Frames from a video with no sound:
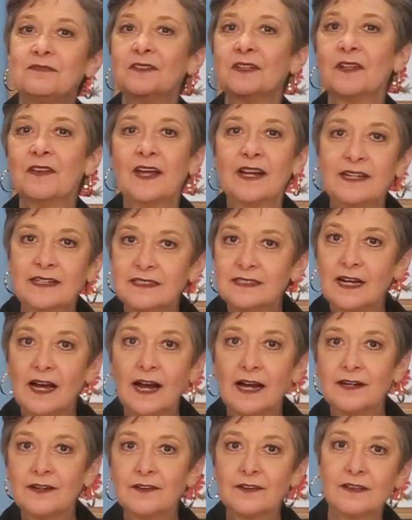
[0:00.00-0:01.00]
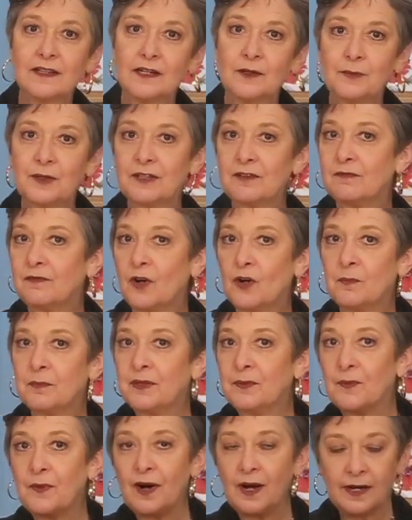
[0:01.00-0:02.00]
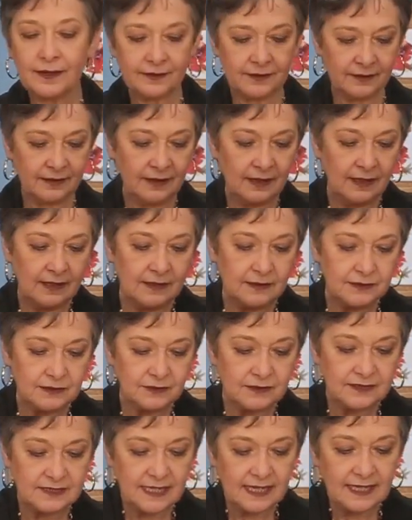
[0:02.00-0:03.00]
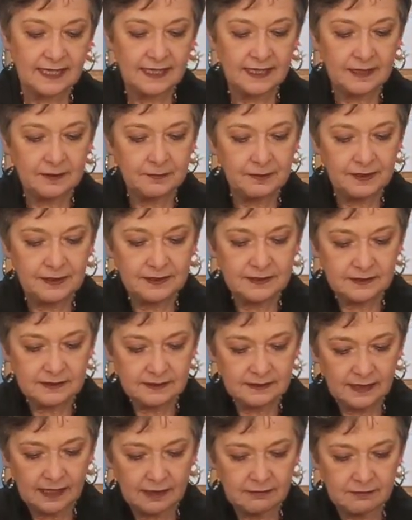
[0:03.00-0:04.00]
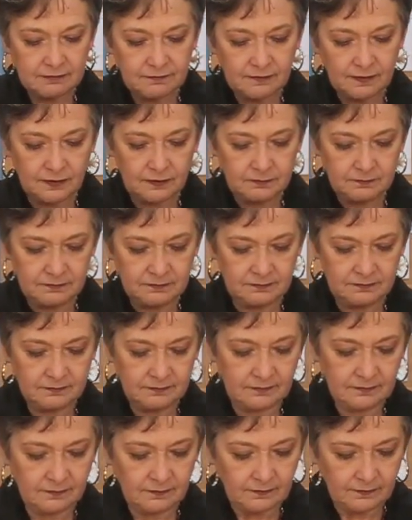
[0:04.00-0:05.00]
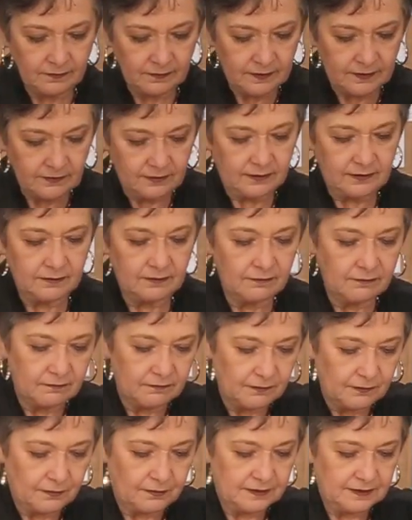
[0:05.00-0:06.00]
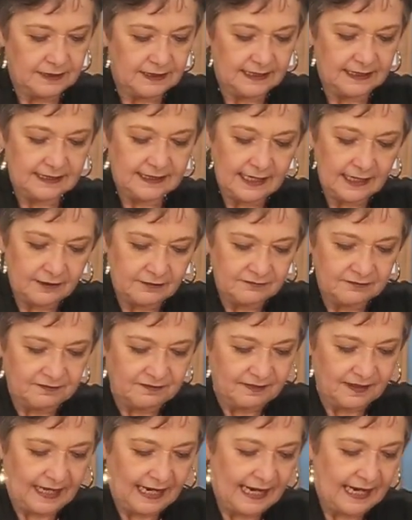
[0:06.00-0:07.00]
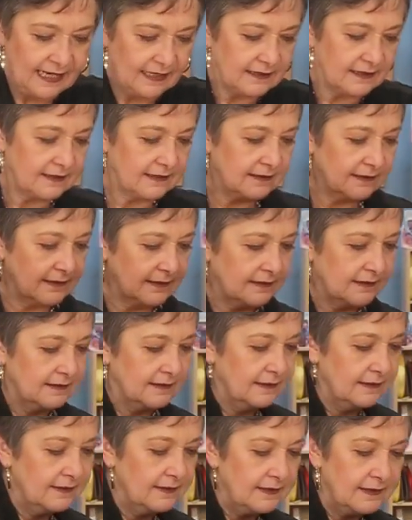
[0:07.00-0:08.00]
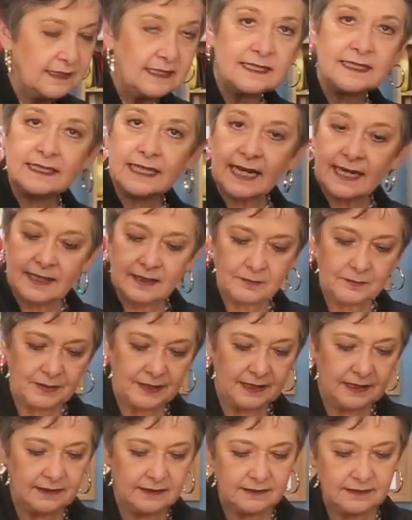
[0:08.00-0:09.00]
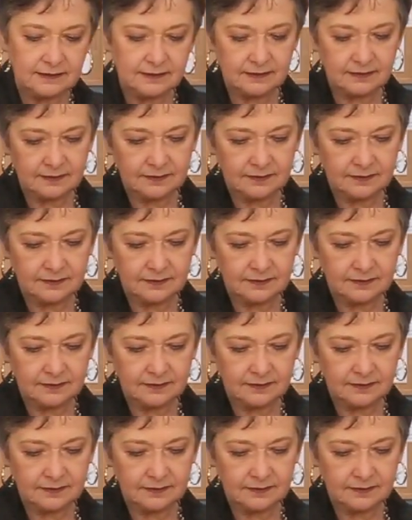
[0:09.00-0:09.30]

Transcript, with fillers: fill that entire thing with foam and water. So setting in a piece of styrofoam, forcing it down flat, then a second piece.